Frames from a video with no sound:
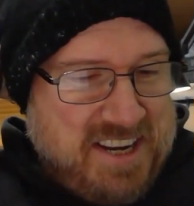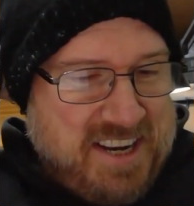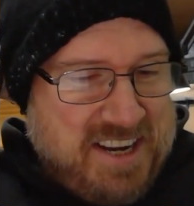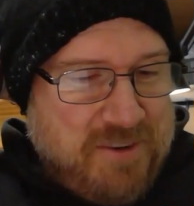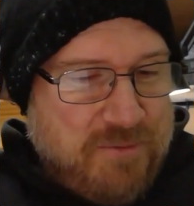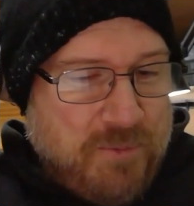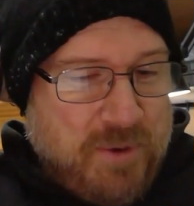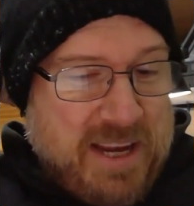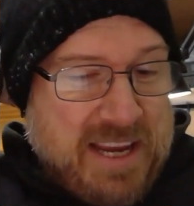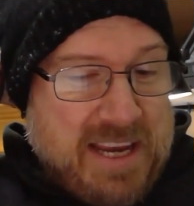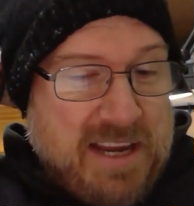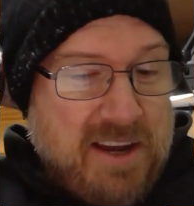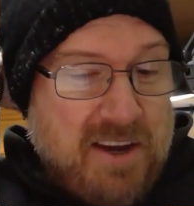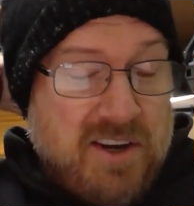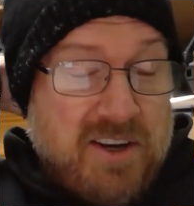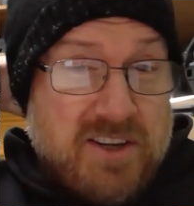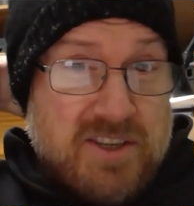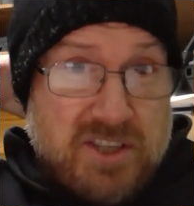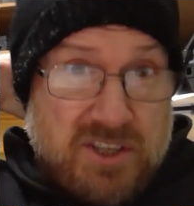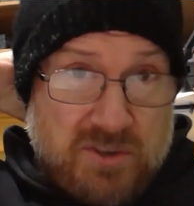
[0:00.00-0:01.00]
We
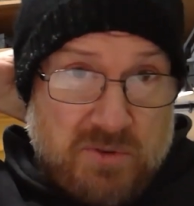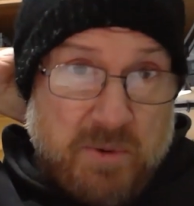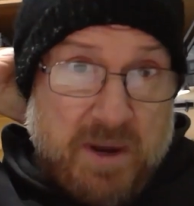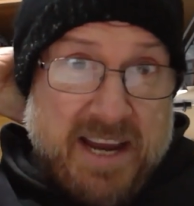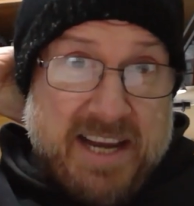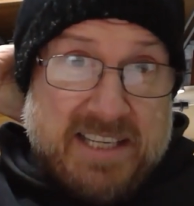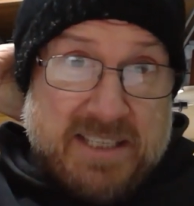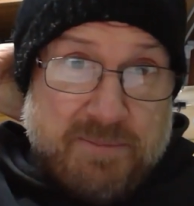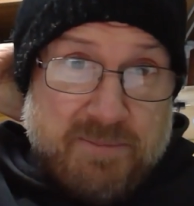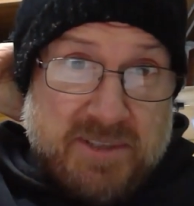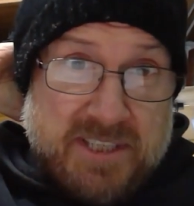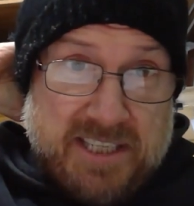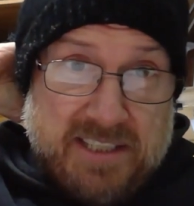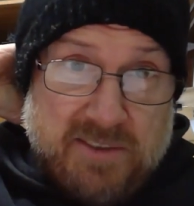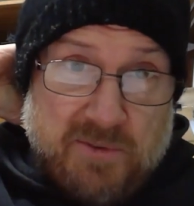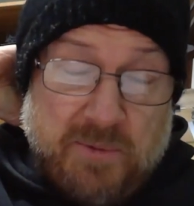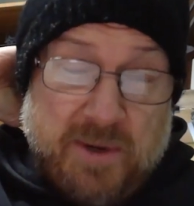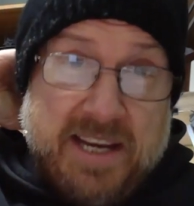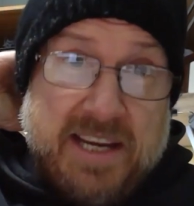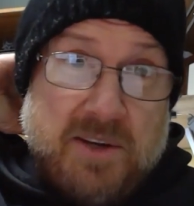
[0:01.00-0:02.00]
swear to protect the
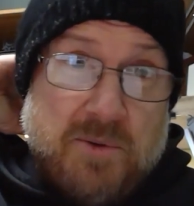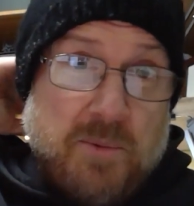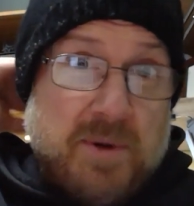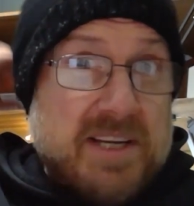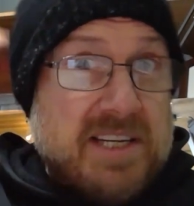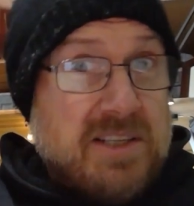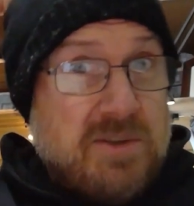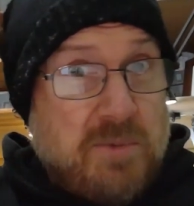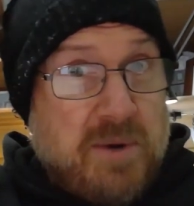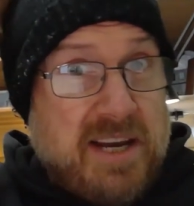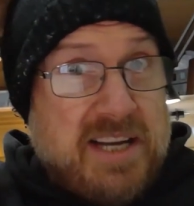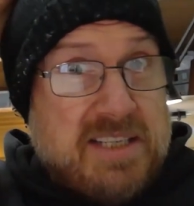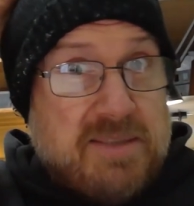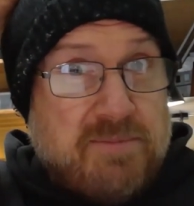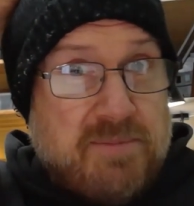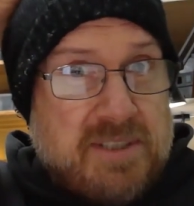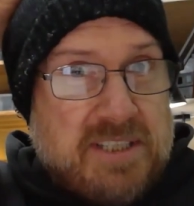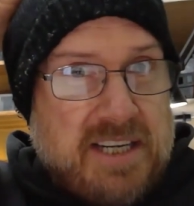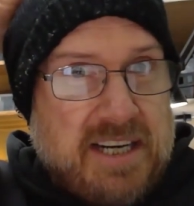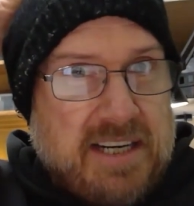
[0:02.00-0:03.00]
weak. We swear to
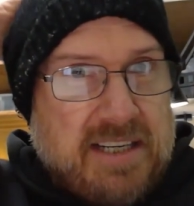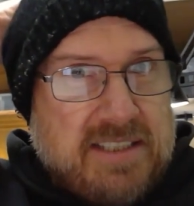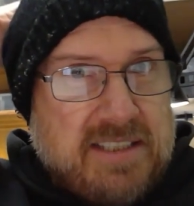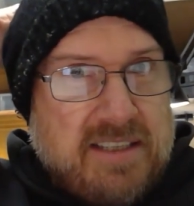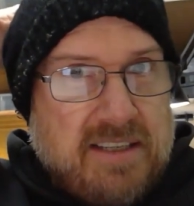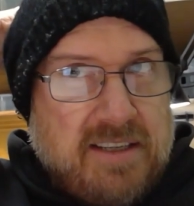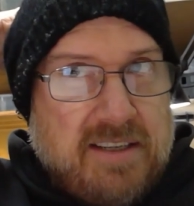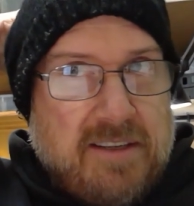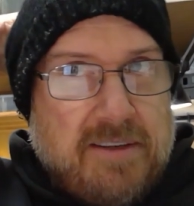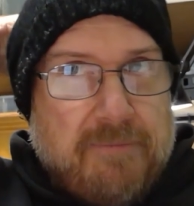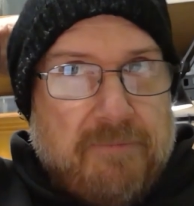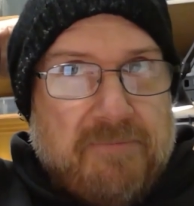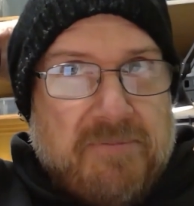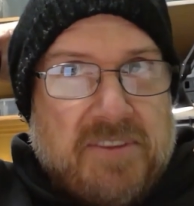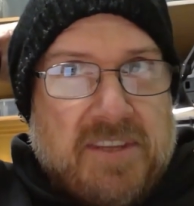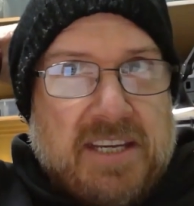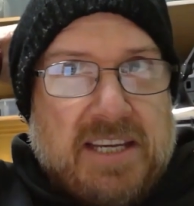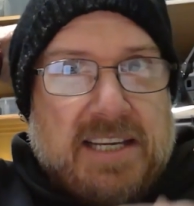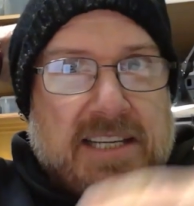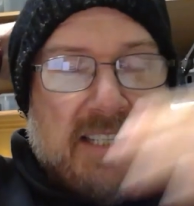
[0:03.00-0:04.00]
protect
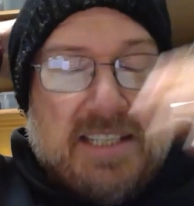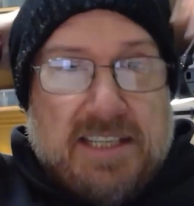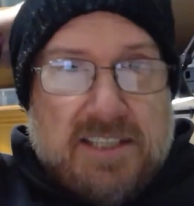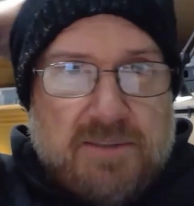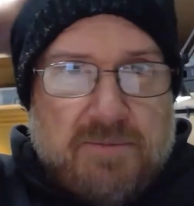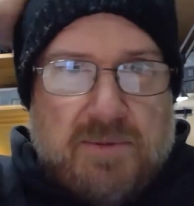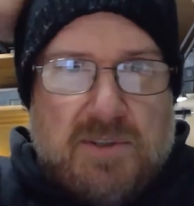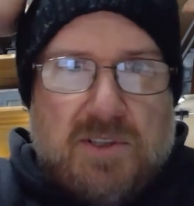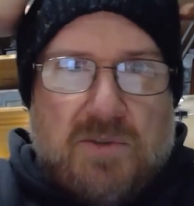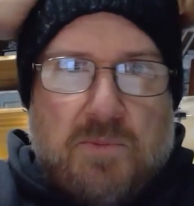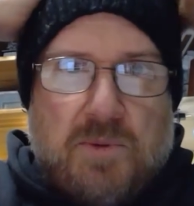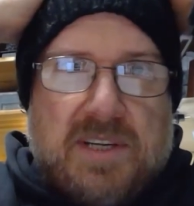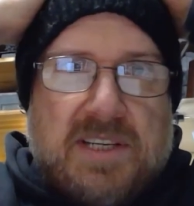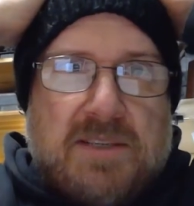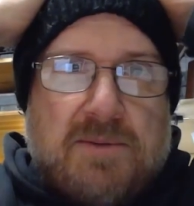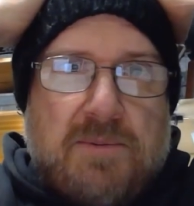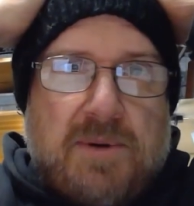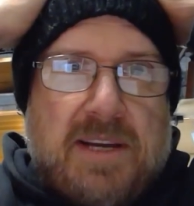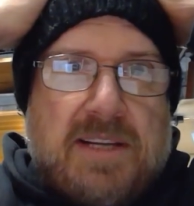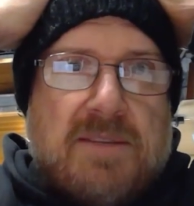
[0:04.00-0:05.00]
the settlements. We
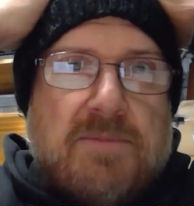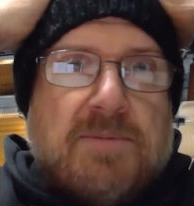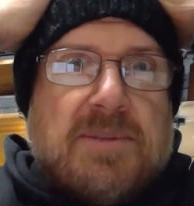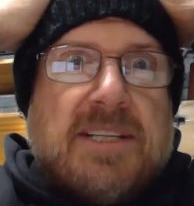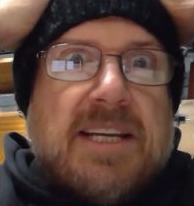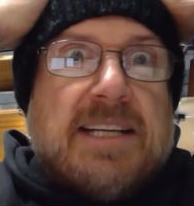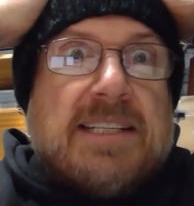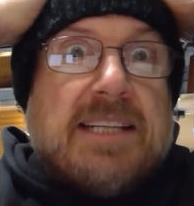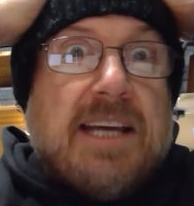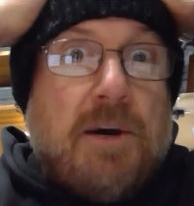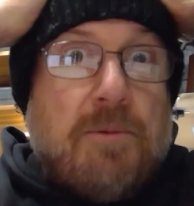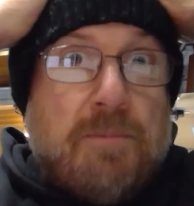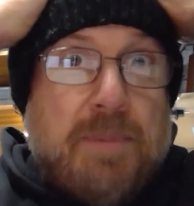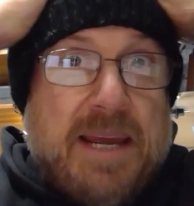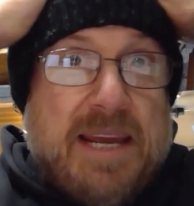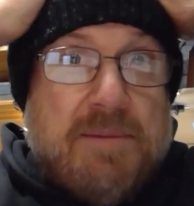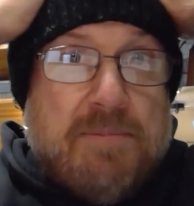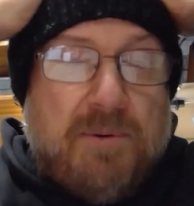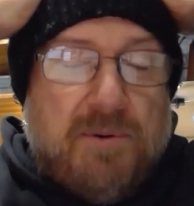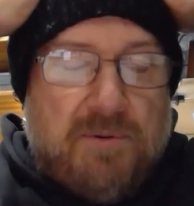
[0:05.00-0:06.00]
swear to protect our
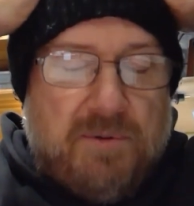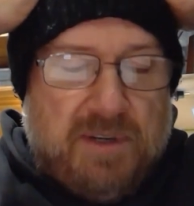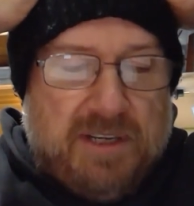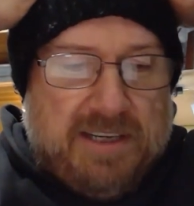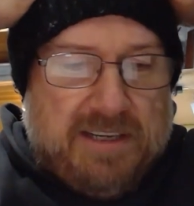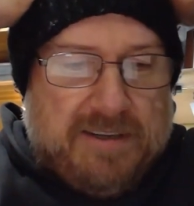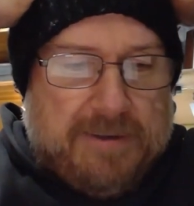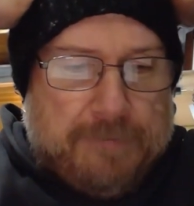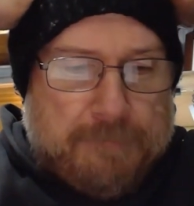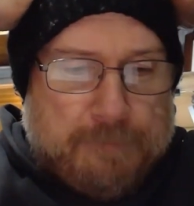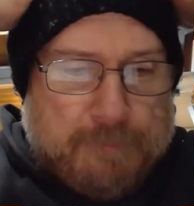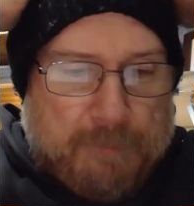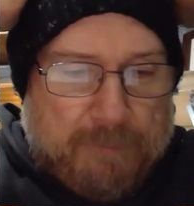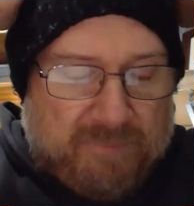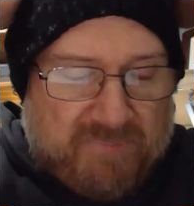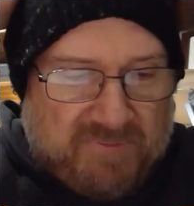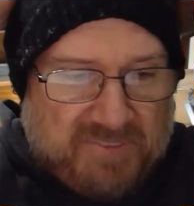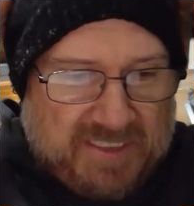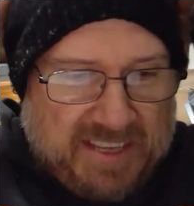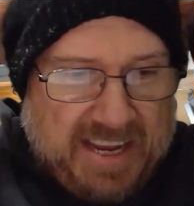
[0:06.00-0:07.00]
people,
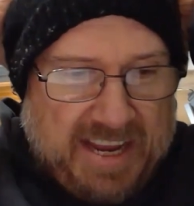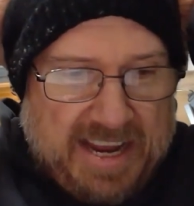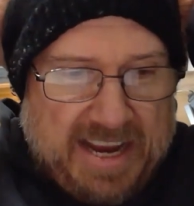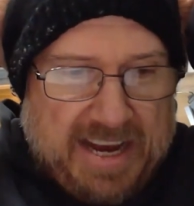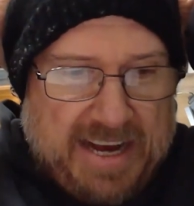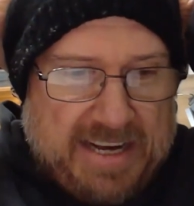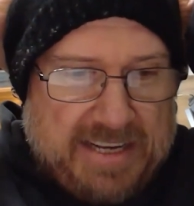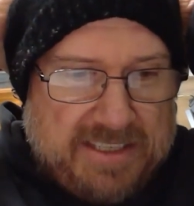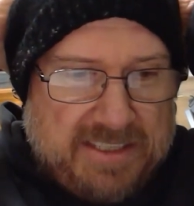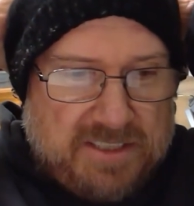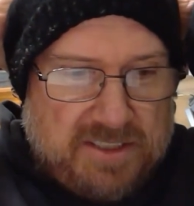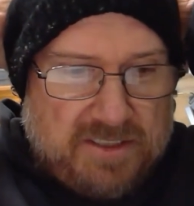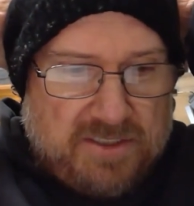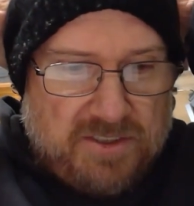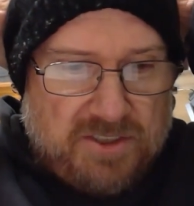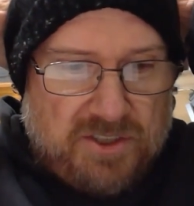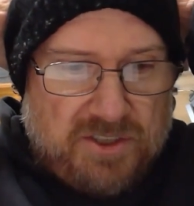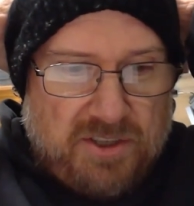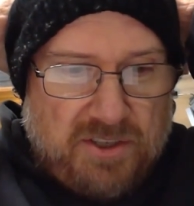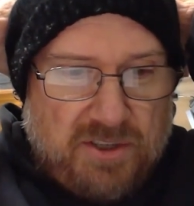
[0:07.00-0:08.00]
and
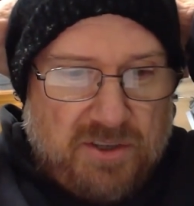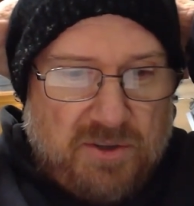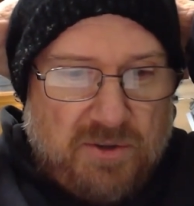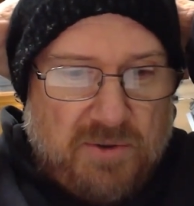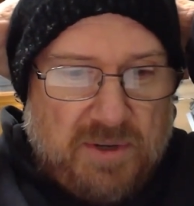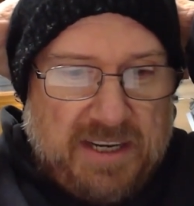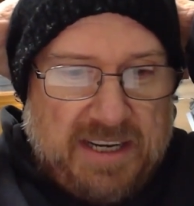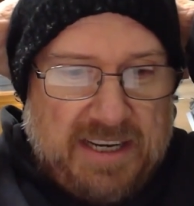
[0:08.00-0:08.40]
to